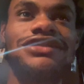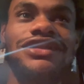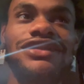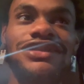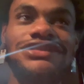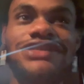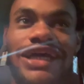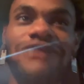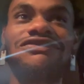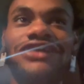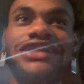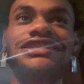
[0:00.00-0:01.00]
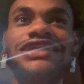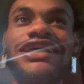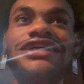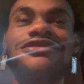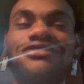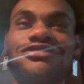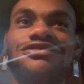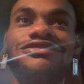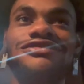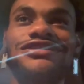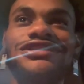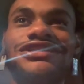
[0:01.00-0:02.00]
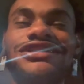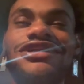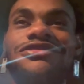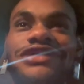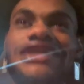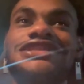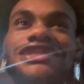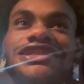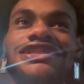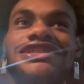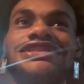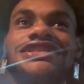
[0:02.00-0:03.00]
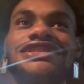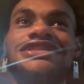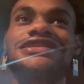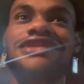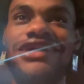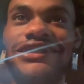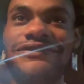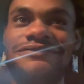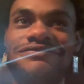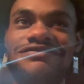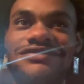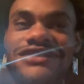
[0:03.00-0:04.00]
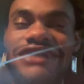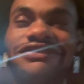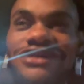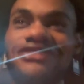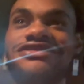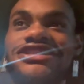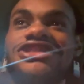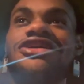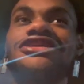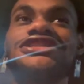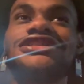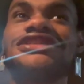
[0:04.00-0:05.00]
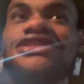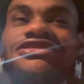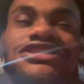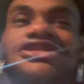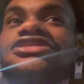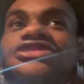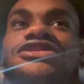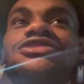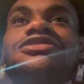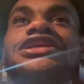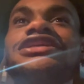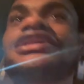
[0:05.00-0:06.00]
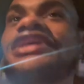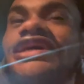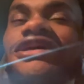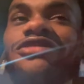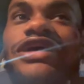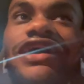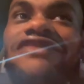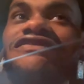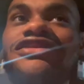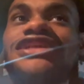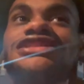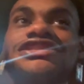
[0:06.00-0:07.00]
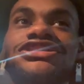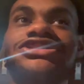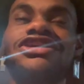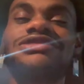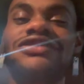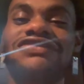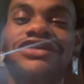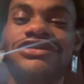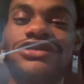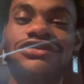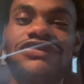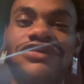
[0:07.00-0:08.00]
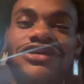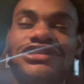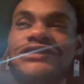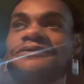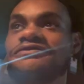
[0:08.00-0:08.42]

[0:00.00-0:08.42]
the same fucking day, you know, we get to this and it's like, if we're going to nostalgia, let's go nostalgia all the way. We have Frieza, the strongest motherfucker in the universe.